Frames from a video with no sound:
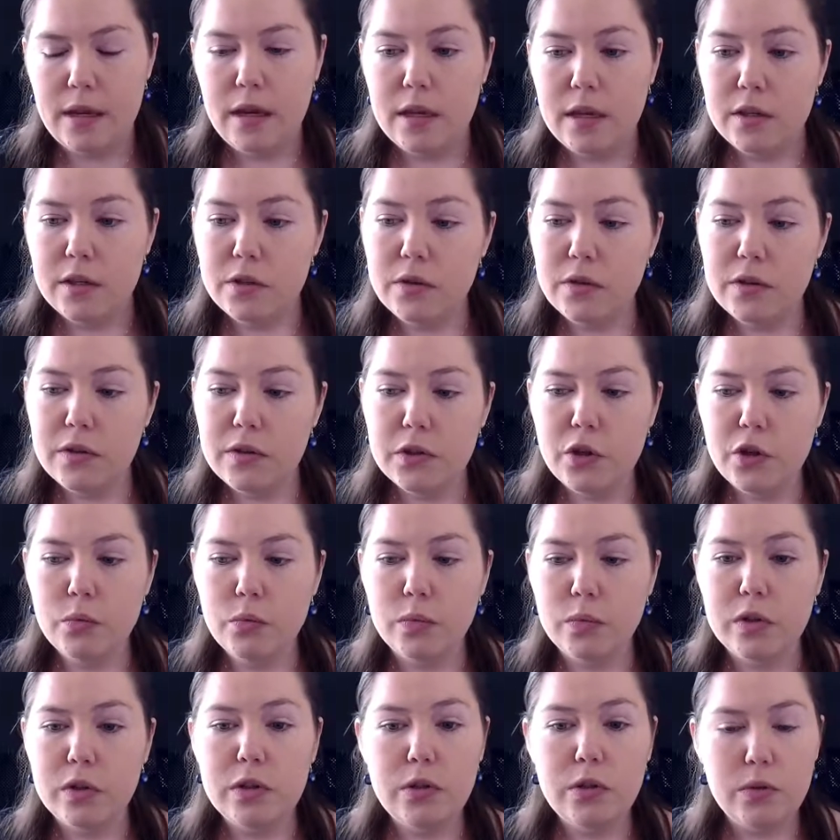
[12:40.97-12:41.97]
So this could
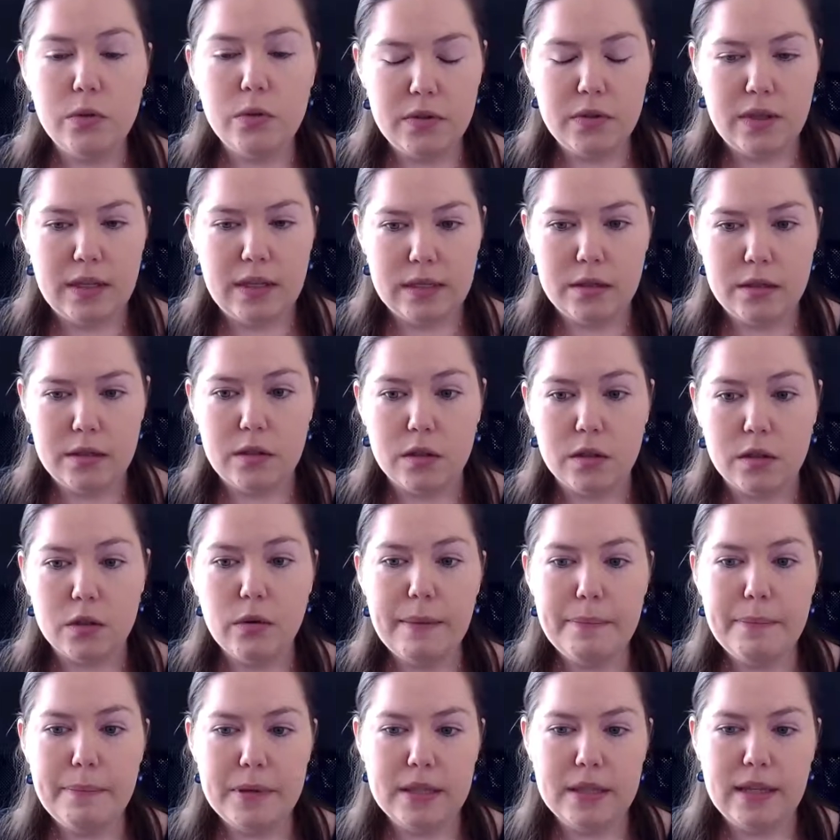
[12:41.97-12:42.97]
reduce this
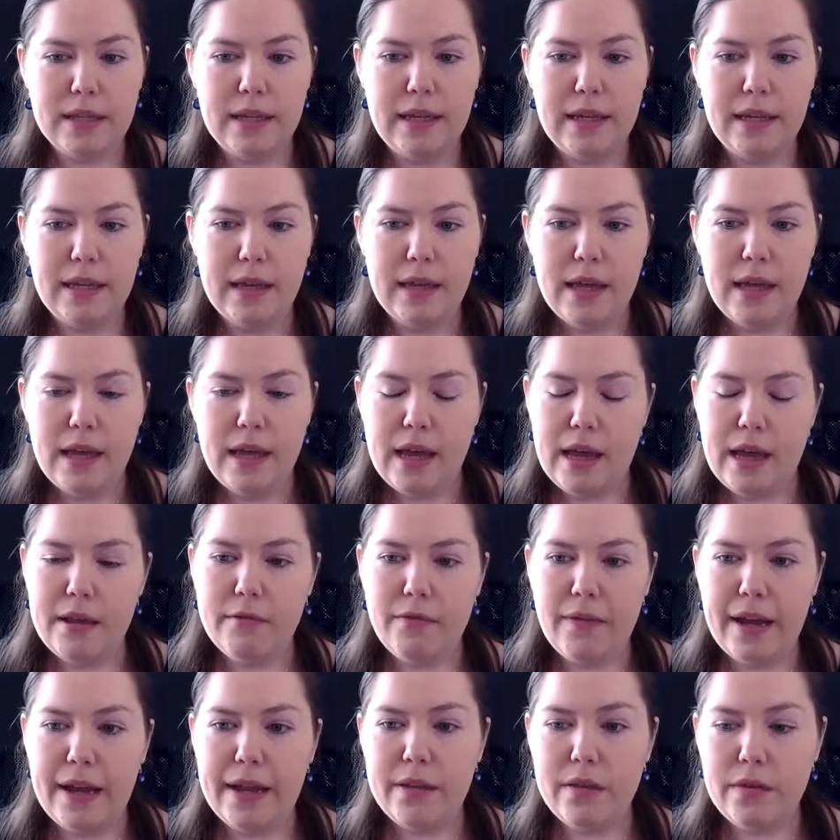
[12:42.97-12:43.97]
discrepancy
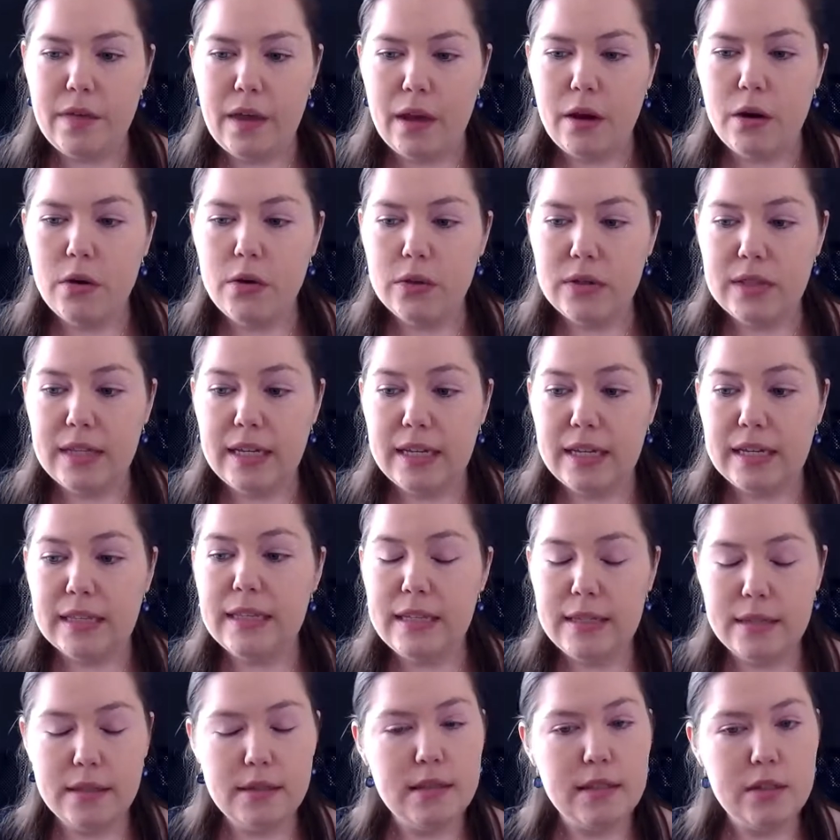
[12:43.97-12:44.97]
and find that O6
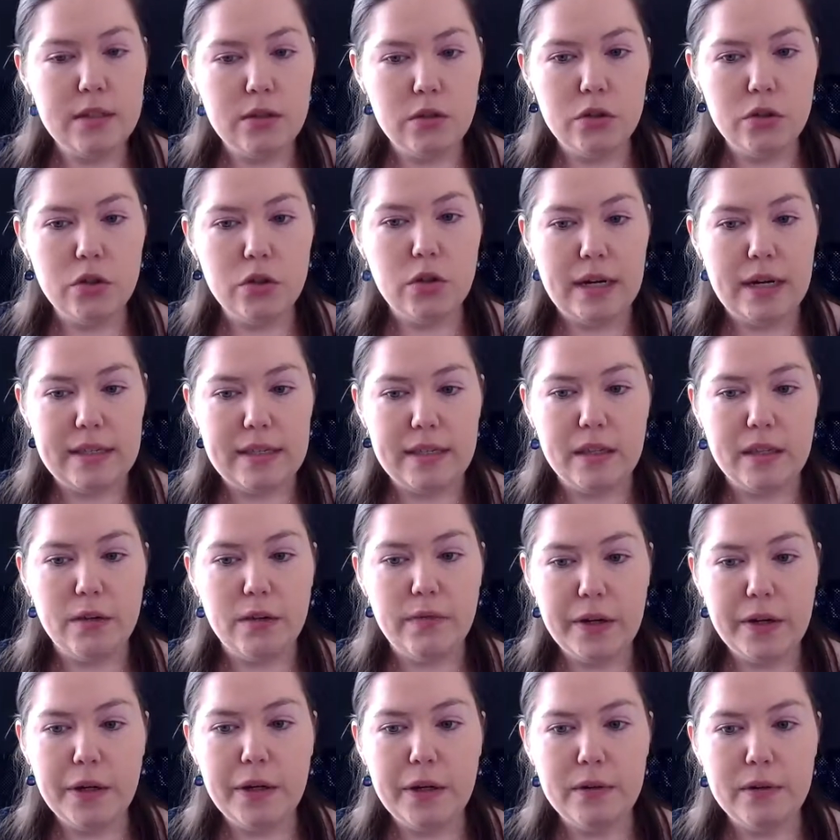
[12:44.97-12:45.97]
is still tracing the
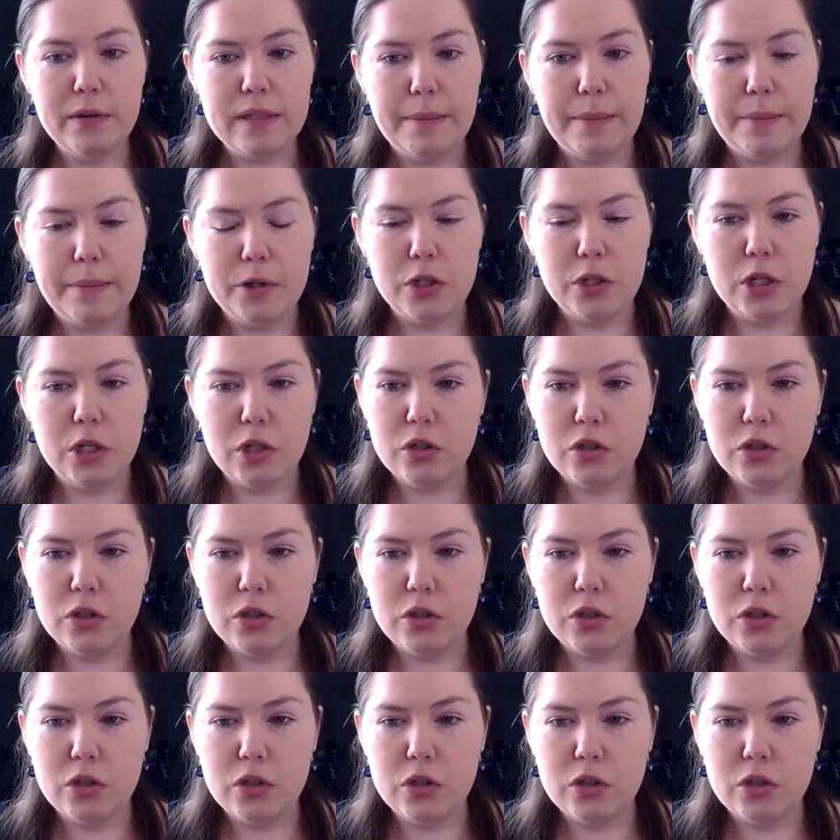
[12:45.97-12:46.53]
virial temperature,